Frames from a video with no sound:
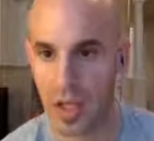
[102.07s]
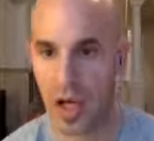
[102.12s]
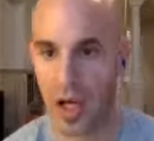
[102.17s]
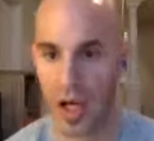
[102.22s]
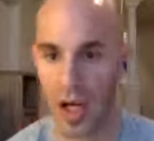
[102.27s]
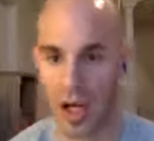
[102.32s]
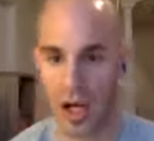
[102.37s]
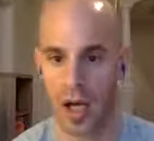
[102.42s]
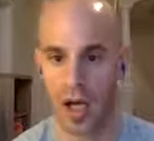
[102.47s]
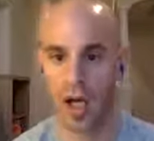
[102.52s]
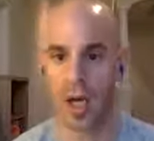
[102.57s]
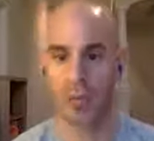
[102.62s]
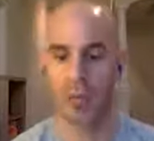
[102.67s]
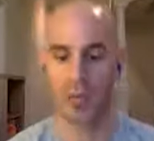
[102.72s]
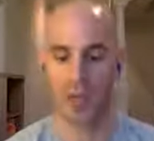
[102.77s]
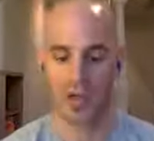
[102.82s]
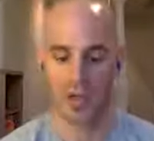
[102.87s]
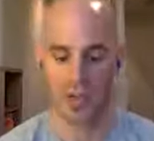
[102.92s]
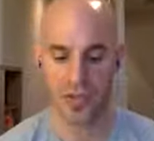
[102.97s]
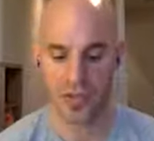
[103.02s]
Um,
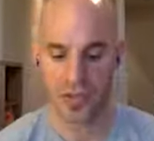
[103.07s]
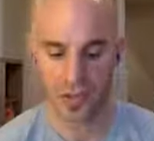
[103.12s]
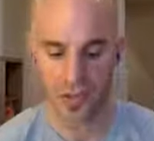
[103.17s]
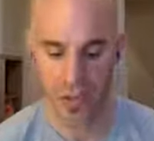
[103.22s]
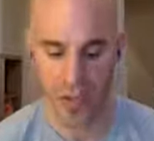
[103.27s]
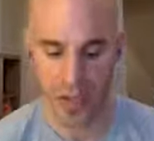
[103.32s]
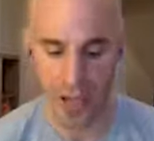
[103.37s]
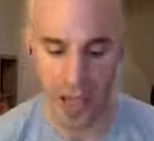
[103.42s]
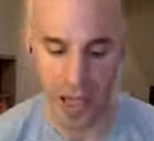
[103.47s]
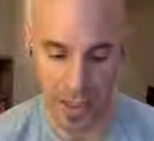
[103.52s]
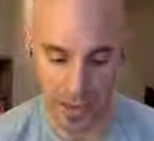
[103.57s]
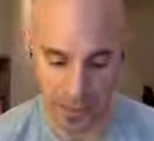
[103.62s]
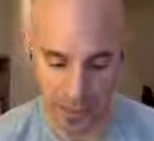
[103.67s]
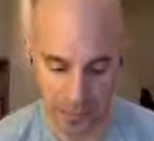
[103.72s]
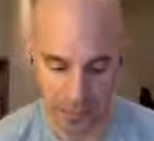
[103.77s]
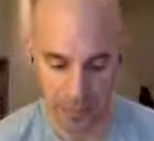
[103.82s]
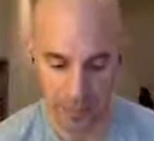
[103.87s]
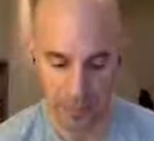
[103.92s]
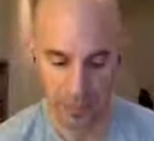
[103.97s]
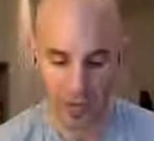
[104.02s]
so, again,
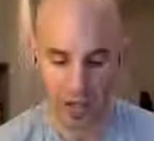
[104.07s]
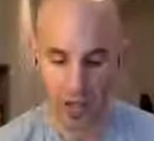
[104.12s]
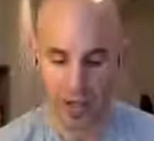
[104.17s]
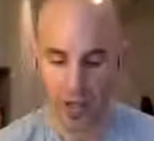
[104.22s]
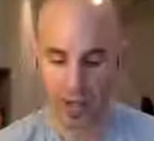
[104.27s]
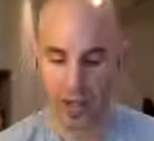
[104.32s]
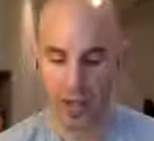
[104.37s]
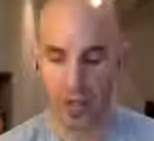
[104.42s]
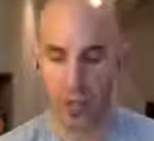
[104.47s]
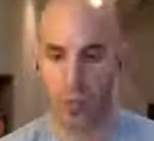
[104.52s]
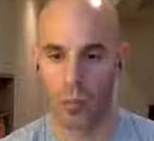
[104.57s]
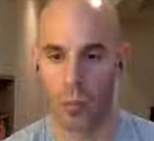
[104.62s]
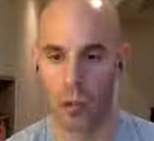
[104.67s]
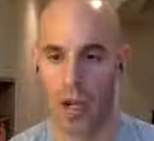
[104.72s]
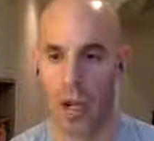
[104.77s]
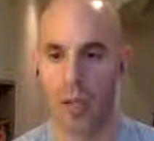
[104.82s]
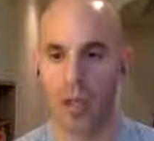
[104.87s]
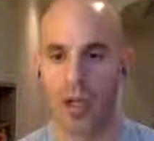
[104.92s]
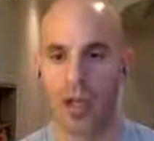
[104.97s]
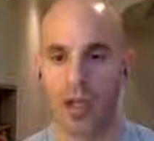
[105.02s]
what
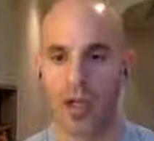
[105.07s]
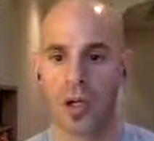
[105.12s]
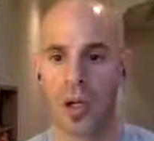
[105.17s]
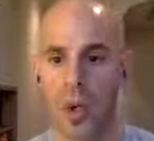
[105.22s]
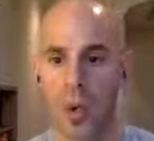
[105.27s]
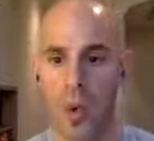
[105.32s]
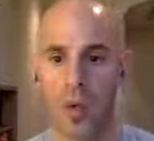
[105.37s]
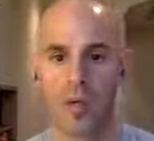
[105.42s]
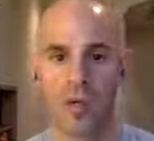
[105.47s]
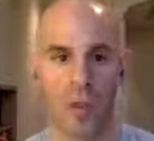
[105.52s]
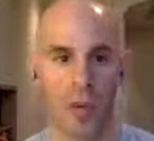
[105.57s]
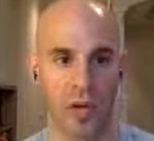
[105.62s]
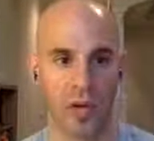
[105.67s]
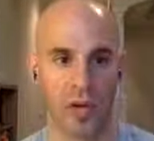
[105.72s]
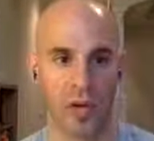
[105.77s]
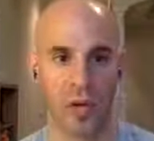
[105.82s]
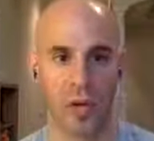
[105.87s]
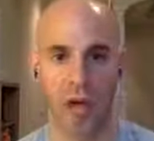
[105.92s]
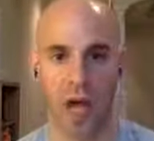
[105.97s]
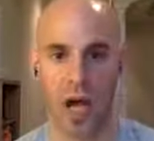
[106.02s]
I'm going to go over with
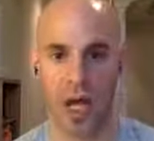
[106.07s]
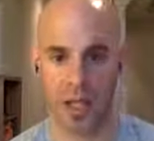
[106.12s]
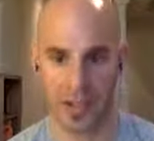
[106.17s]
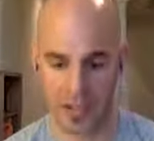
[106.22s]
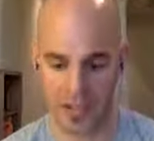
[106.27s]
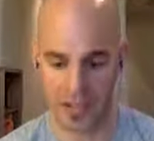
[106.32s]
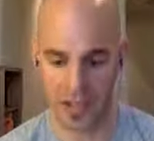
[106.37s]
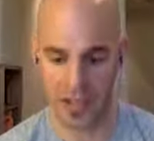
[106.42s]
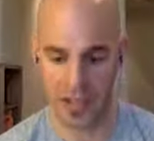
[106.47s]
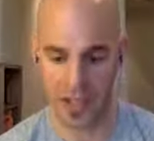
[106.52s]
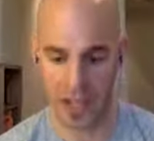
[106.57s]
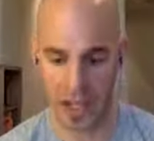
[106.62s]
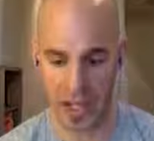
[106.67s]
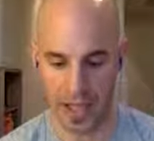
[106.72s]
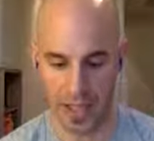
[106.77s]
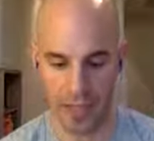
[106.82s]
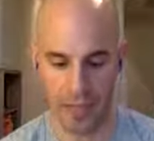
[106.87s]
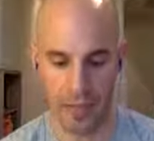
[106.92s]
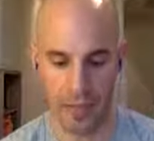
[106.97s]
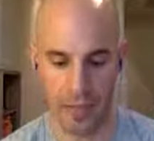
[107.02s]
you guys
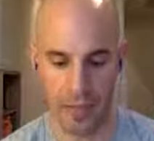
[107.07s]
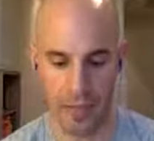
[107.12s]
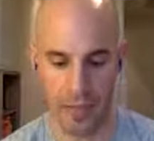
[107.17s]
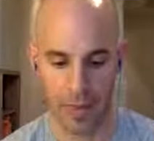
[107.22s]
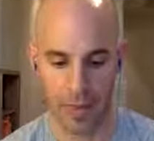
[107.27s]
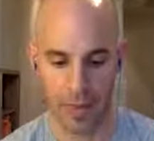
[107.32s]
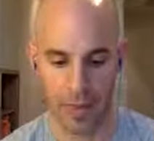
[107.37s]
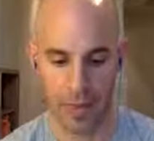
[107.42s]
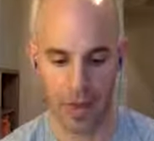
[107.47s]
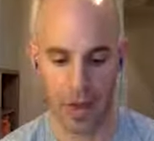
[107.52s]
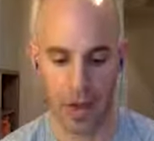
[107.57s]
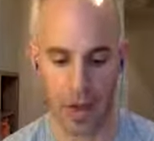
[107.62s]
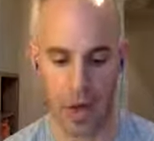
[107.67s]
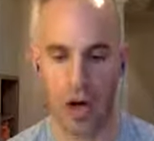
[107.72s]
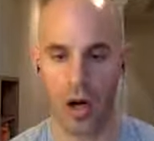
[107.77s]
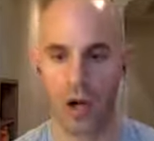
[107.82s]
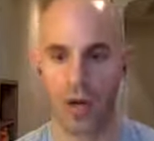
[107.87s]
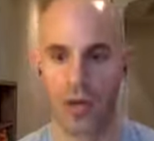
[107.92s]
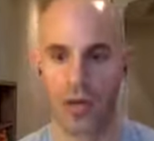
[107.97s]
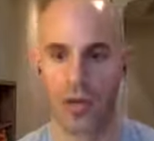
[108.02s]
today
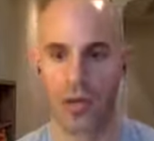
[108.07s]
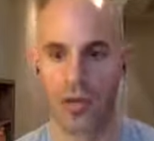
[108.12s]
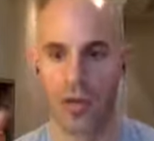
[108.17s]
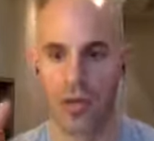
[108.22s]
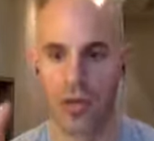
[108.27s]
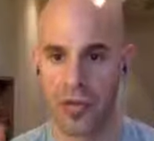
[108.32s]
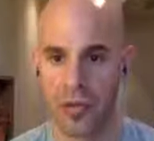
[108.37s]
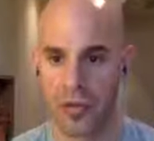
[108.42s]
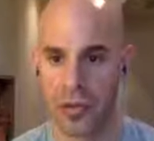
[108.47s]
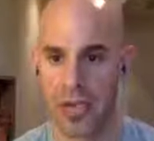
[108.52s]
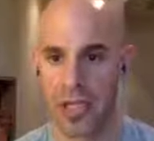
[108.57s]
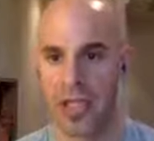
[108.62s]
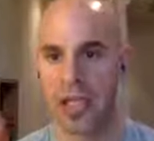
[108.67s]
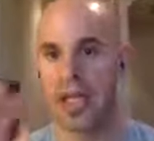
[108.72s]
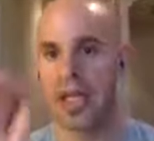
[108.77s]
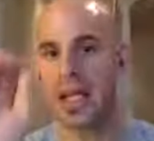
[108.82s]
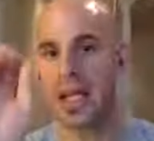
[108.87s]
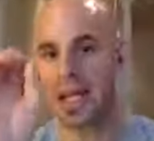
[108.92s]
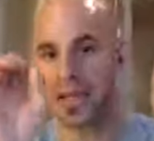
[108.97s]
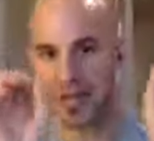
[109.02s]
are the
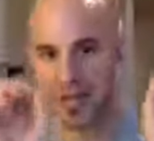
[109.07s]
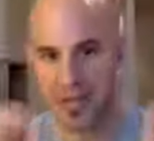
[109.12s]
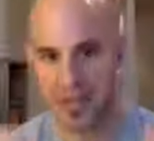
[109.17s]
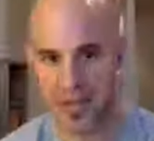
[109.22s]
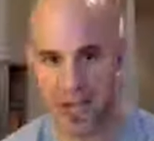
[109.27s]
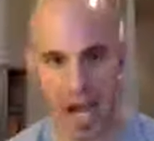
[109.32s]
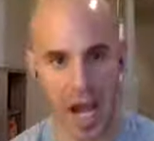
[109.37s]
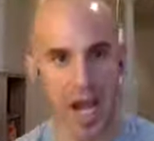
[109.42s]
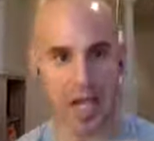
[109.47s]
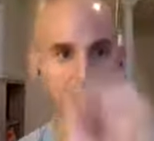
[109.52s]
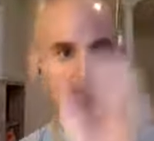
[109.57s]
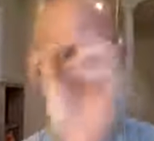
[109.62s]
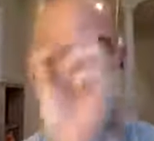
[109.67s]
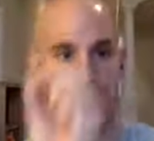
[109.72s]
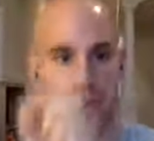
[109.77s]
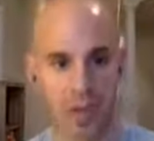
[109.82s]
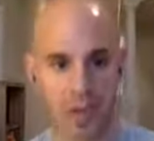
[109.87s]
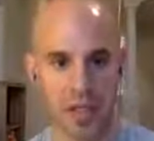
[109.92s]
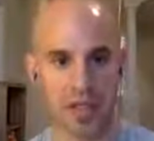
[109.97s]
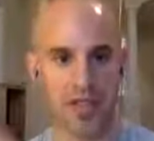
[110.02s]
three exact
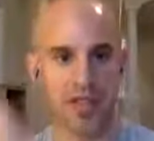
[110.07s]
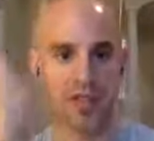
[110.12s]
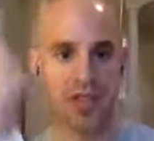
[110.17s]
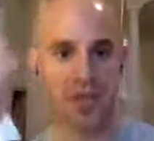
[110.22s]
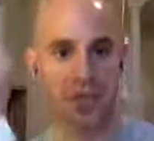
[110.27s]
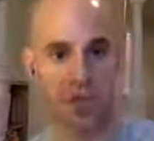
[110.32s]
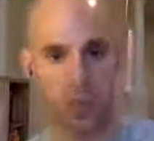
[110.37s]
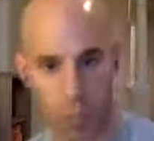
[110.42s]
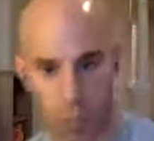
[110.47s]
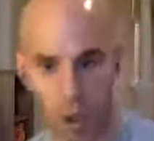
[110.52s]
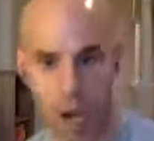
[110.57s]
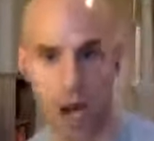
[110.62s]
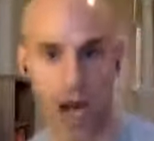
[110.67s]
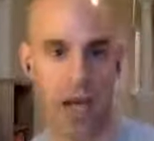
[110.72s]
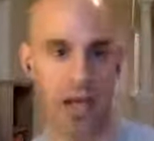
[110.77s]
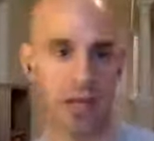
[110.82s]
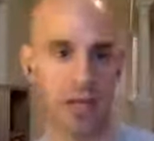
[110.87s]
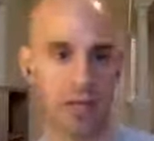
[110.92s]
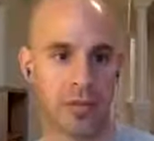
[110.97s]
reasons why.